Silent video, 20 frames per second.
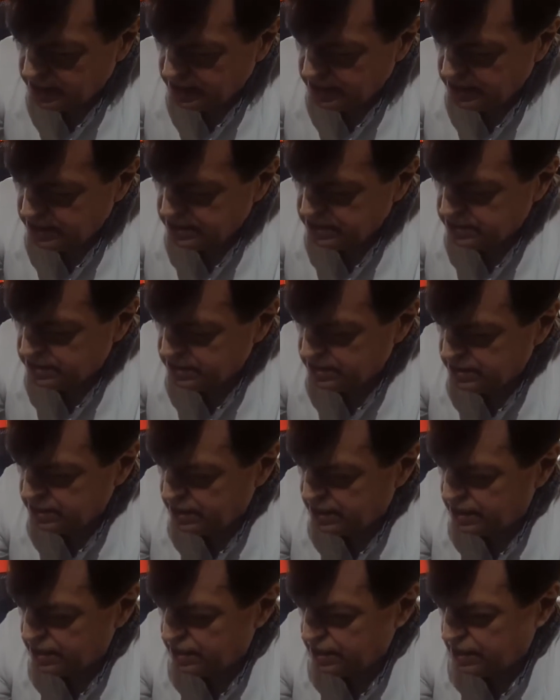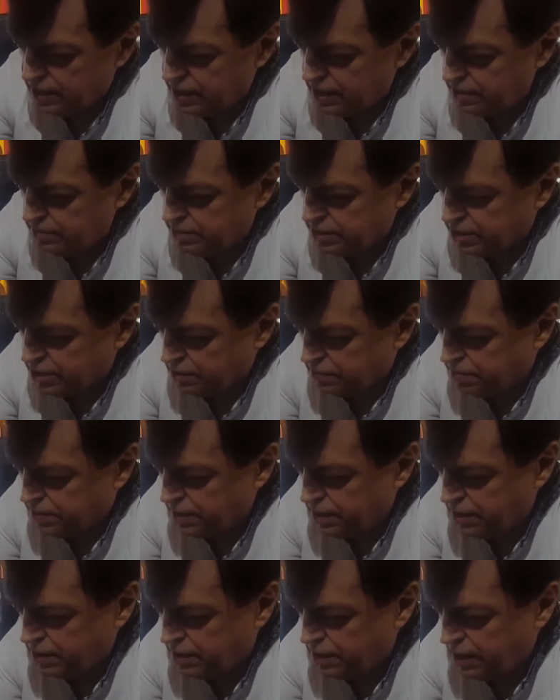in the elemental
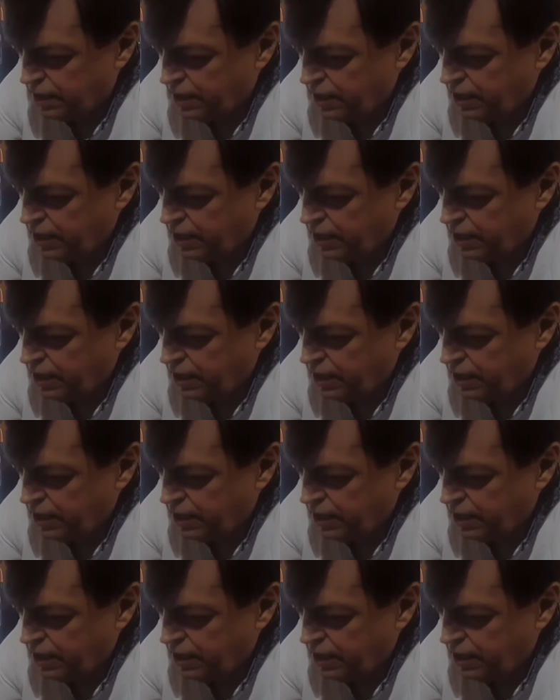field